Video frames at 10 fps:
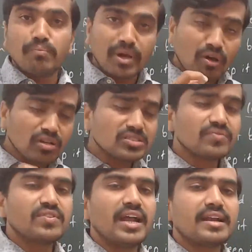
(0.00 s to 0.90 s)
Because
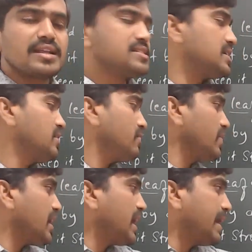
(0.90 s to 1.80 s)
of that reason
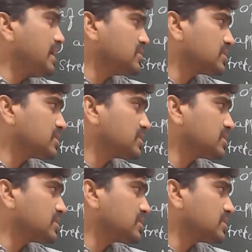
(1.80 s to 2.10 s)
we are adding